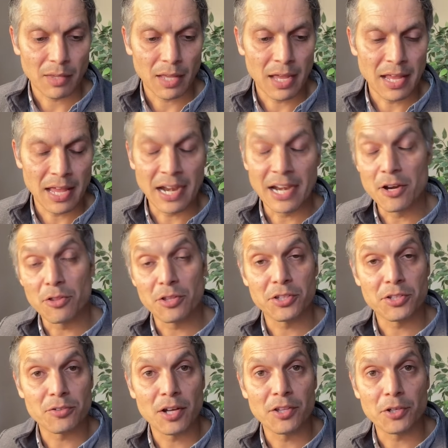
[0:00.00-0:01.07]
I know that
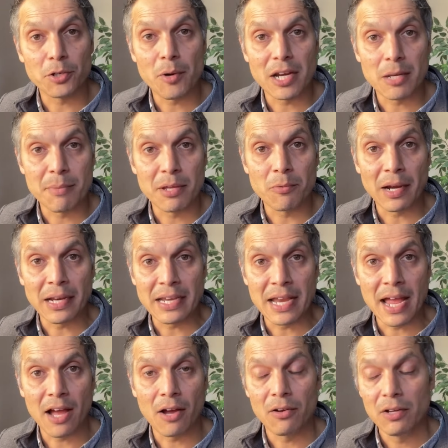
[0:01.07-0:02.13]
they're on there quite a bit right
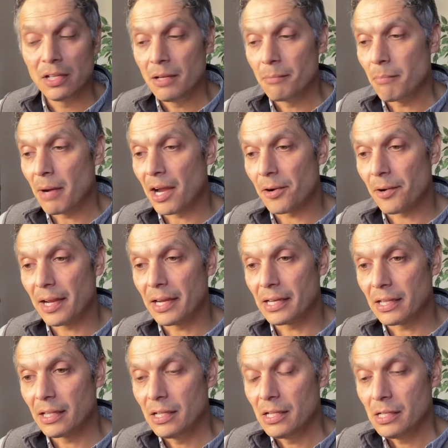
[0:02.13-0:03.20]
now
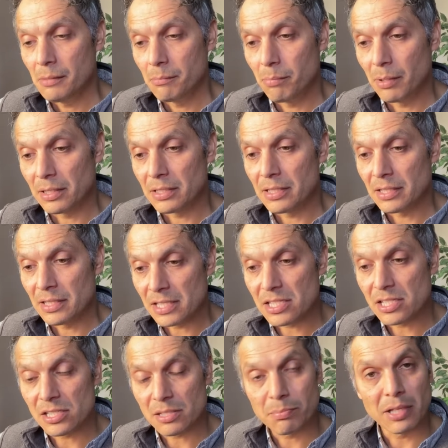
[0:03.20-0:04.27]
moderating. But this
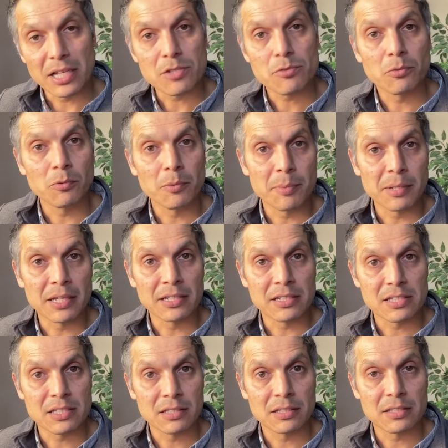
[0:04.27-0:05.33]
is a place where we'll be
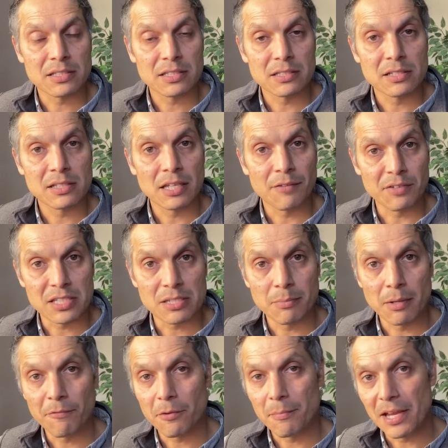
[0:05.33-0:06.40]
giving some
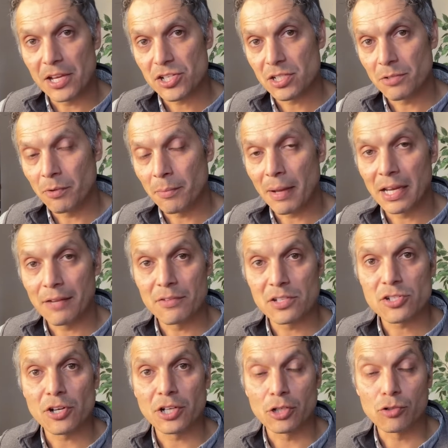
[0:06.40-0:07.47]
information. We might even
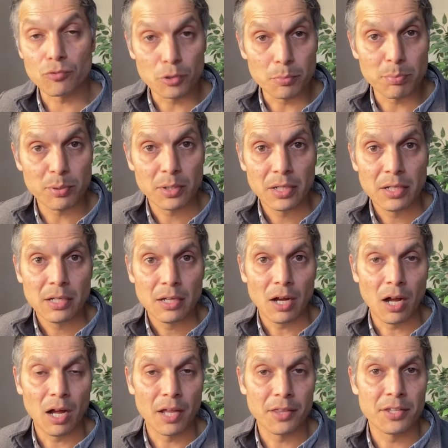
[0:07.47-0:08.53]
start a group
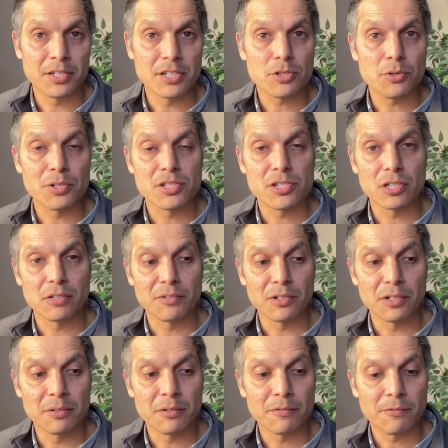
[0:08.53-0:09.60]
on the Discord
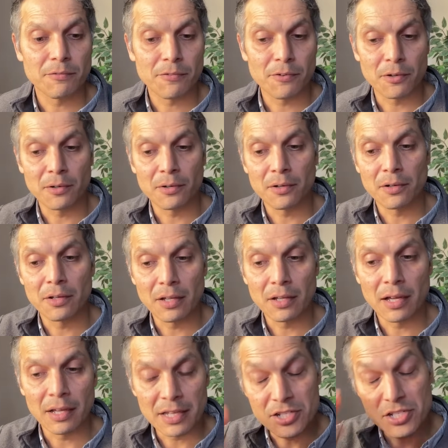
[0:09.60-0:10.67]
server for
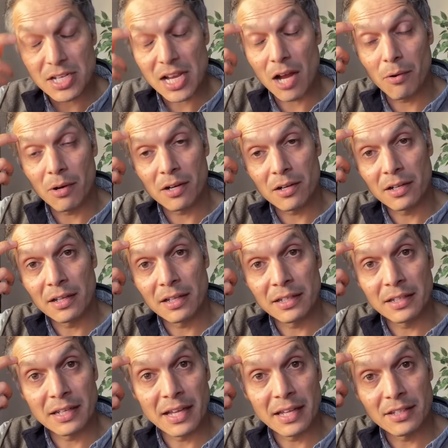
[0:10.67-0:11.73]
Ishikawa
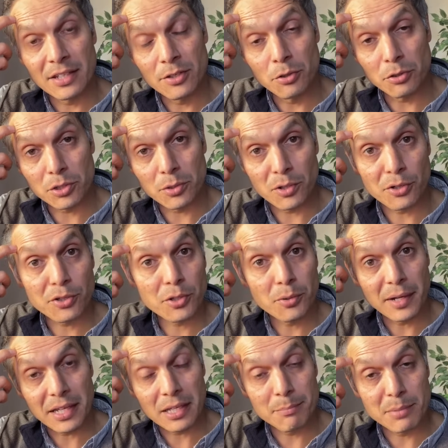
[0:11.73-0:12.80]
and the Noto
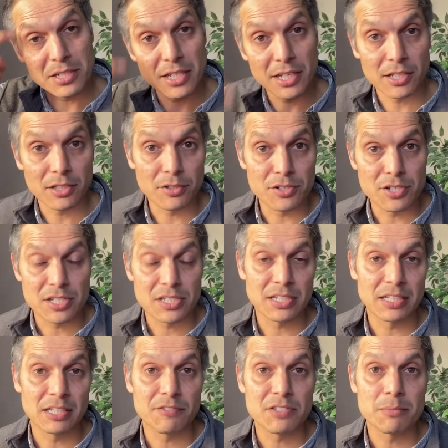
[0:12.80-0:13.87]
earthquake in particular, just to
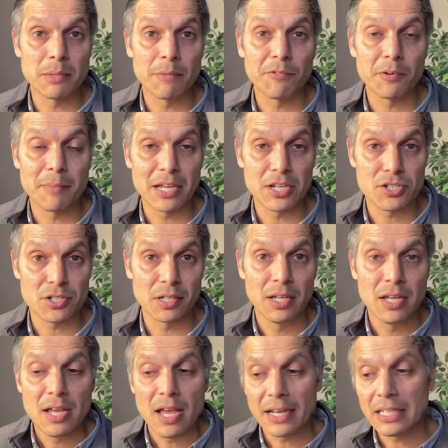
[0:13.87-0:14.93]
give some information
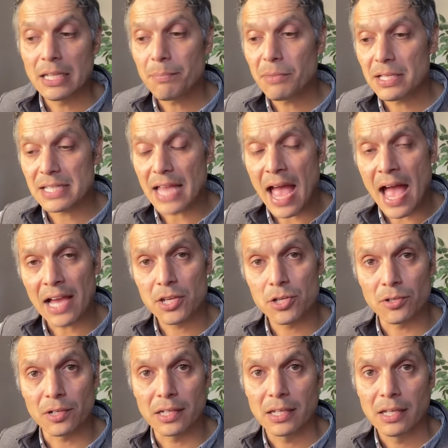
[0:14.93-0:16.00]
and keep things
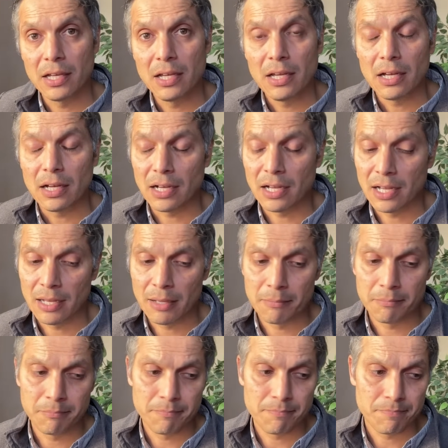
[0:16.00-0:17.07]
accurate.
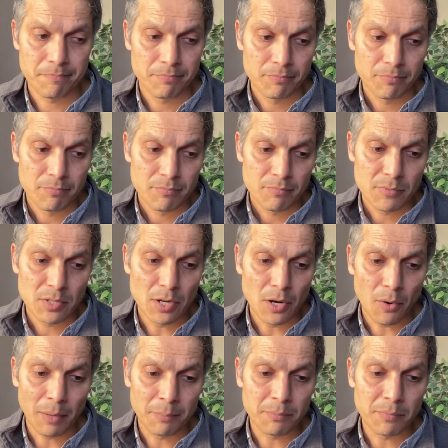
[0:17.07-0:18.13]
You
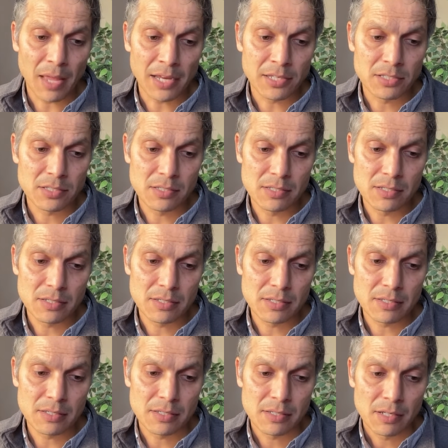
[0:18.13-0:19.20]
know,
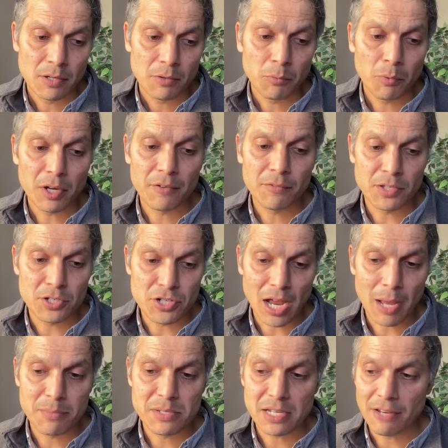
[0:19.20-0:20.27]
one of the
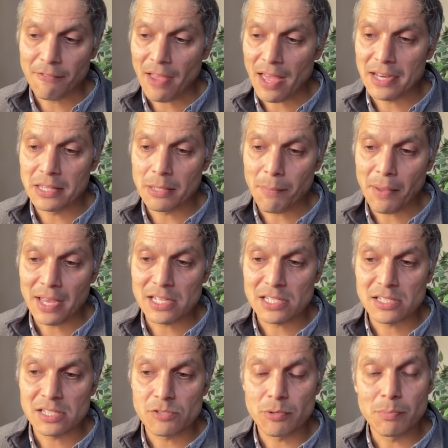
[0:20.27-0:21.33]
jobs that I've had in the
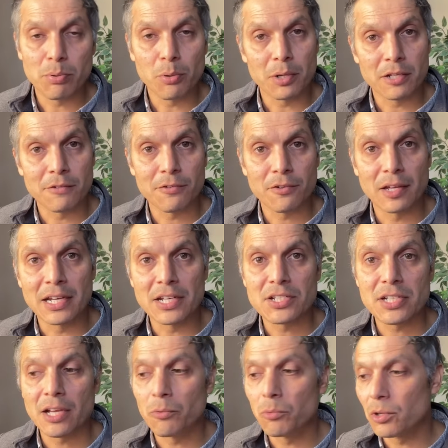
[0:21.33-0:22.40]
past is reporting for
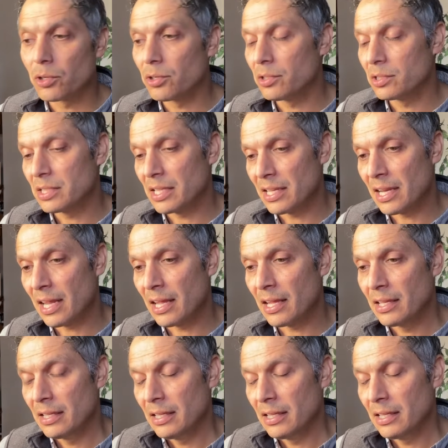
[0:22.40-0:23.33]
NHK World, and